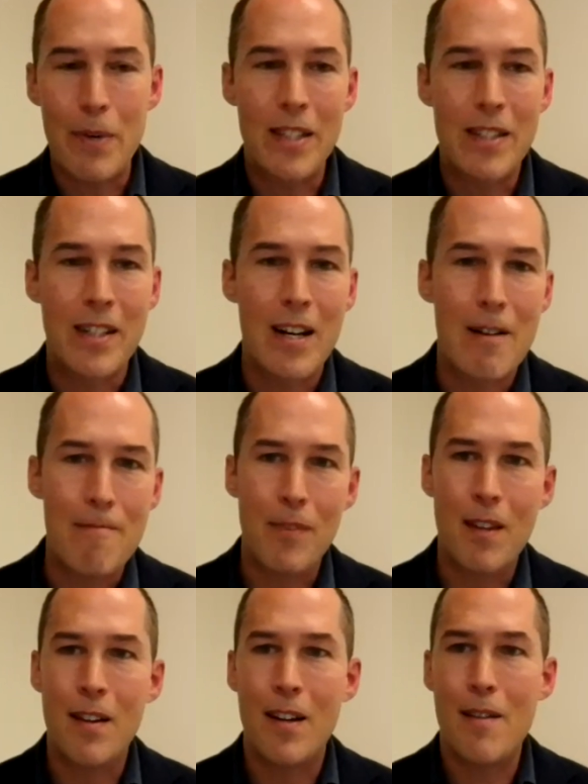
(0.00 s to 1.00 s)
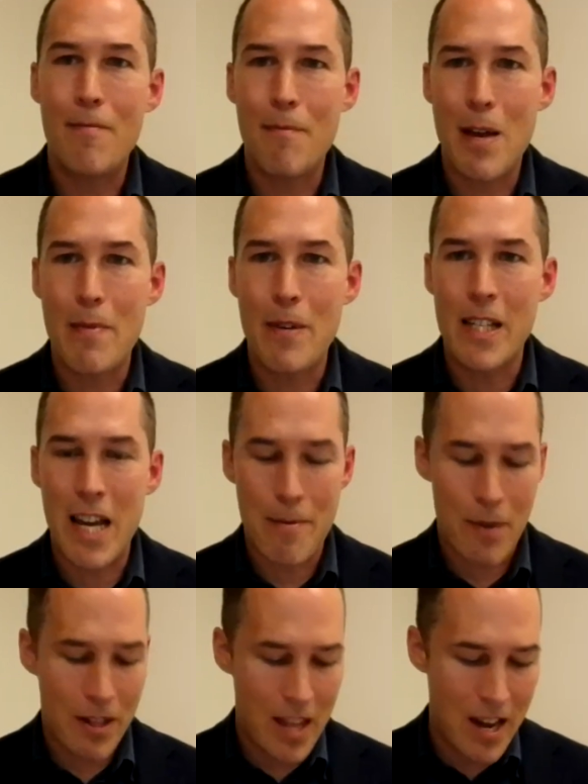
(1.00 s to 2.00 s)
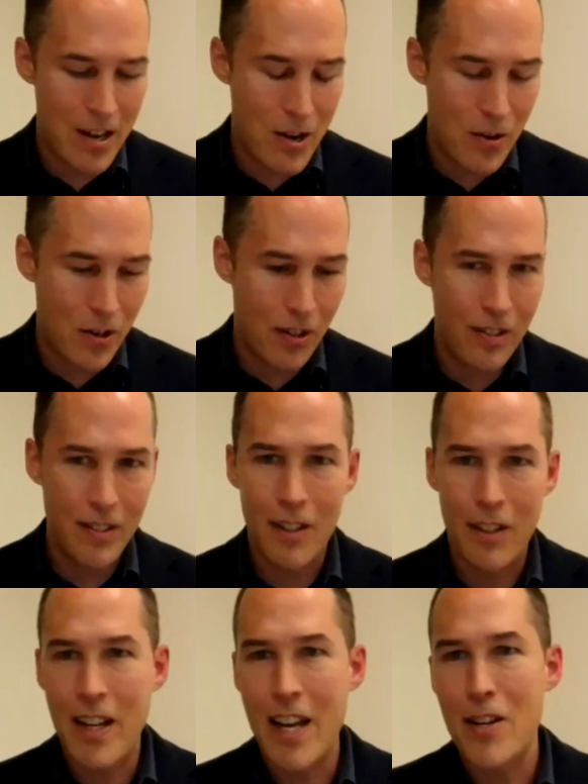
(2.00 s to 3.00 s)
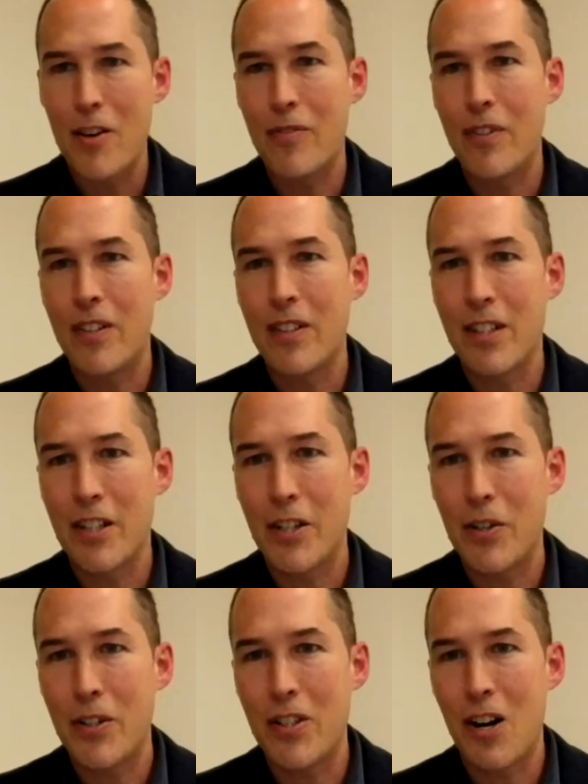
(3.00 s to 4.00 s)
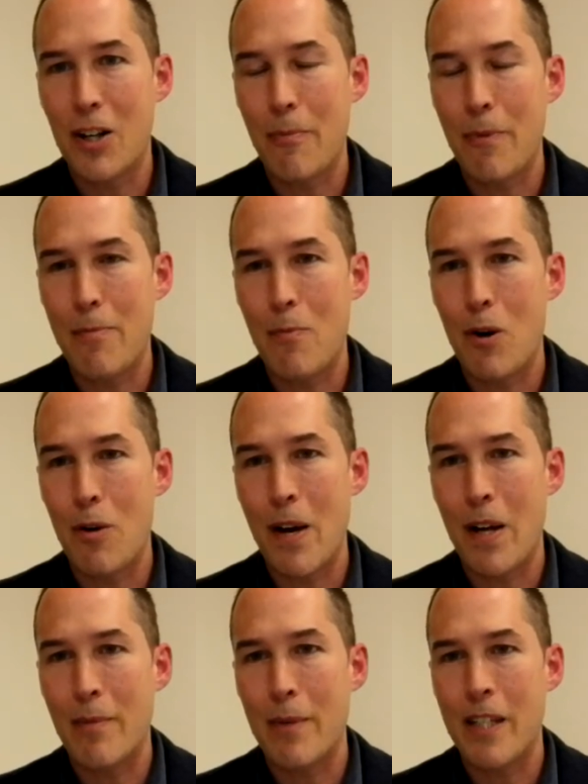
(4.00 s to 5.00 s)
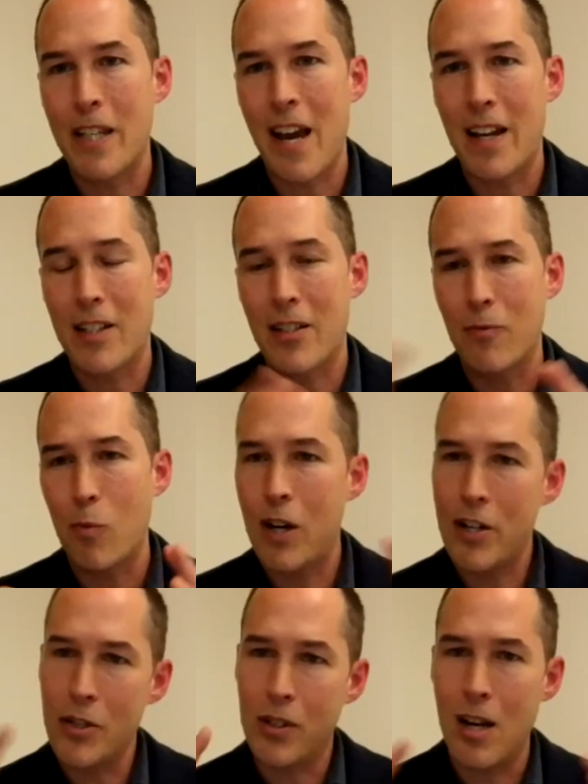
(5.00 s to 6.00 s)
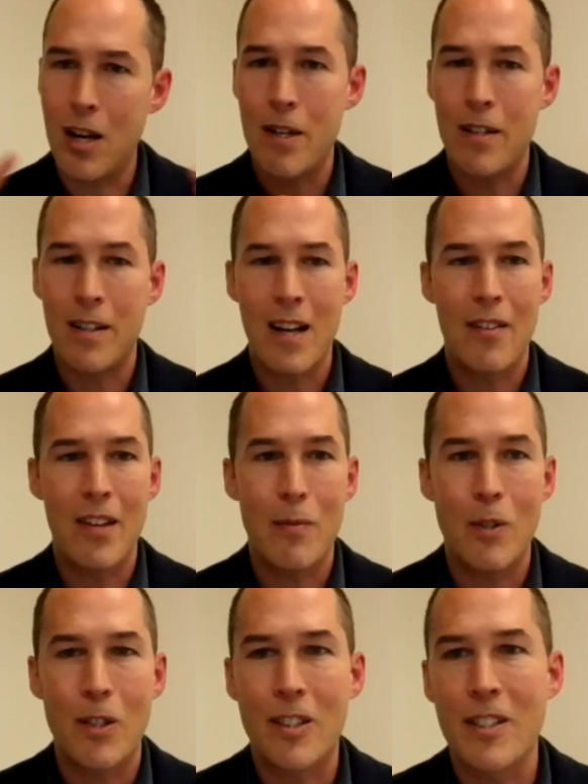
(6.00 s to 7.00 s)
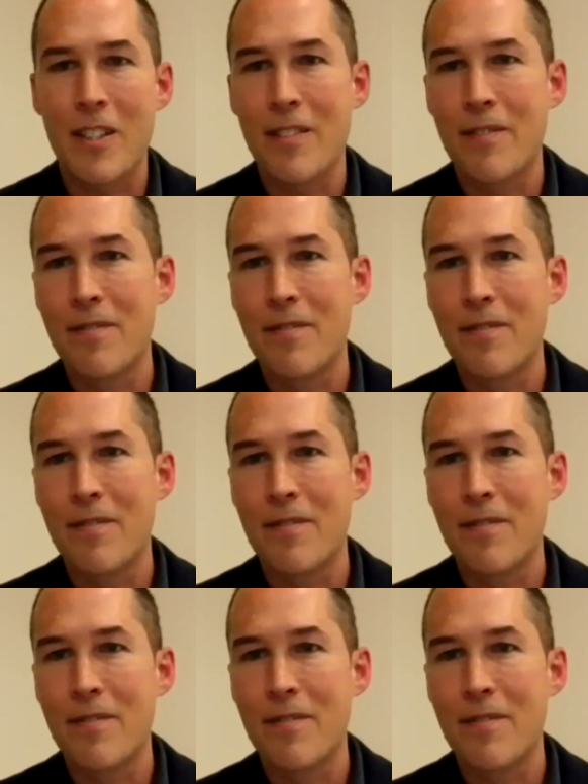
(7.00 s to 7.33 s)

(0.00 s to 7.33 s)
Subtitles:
But maybe, Gabe, on that note, I'll hand over to you to talk a bit more about the mechanics of where you come in and how that works.